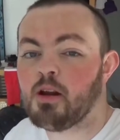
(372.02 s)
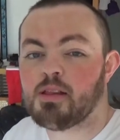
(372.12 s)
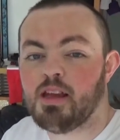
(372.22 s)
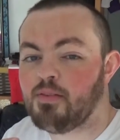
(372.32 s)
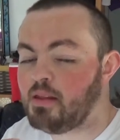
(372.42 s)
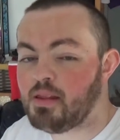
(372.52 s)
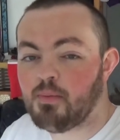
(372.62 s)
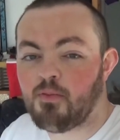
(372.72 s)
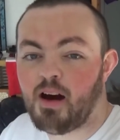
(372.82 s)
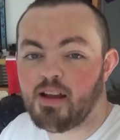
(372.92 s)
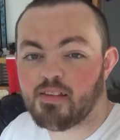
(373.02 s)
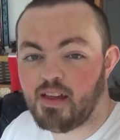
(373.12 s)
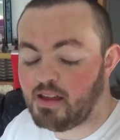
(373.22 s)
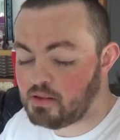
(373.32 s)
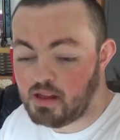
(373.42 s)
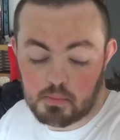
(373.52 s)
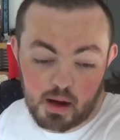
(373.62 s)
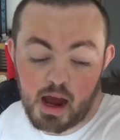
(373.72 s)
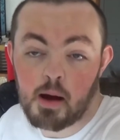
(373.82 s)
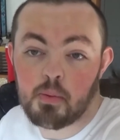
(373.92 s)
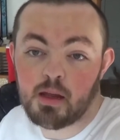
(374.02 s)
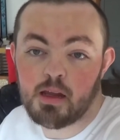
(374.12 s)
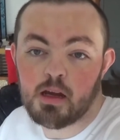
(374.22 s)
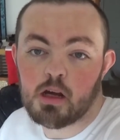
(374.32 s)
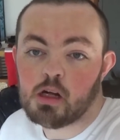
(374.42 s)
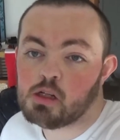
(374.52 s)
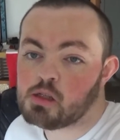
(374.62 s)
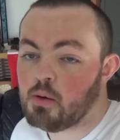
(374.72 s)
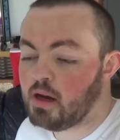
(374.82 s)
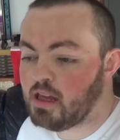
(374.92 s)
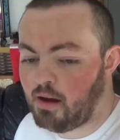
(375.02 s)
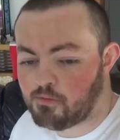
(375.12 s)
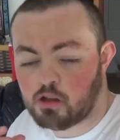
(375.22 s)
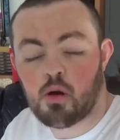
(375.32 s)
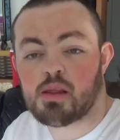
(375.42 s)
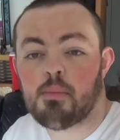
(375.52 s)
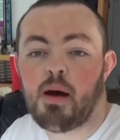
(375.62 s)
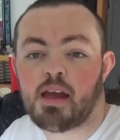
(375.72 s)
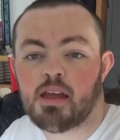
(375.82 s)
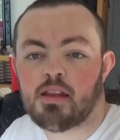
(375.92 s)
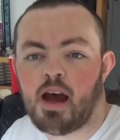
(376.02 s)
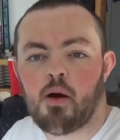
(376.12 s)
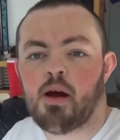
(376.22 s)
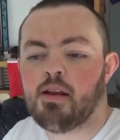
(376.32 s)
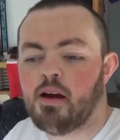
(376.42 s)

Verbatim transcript: worry, Steve. They seem fine. They seem happy. So uh, yeah, I've closed them back in now, and